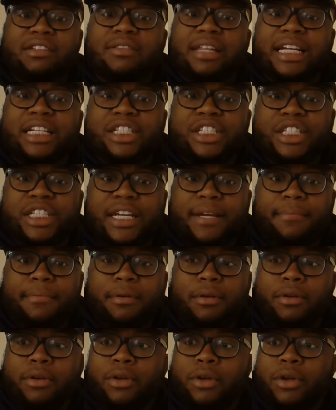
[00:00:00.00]
relationship.
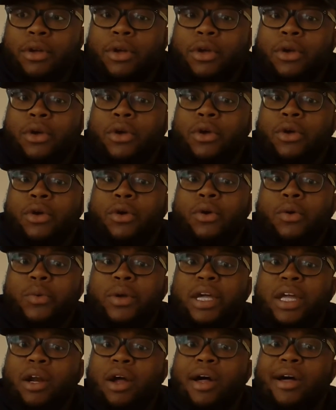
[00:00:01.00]
We
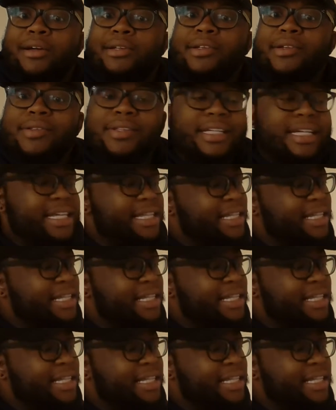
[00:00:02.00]
can also see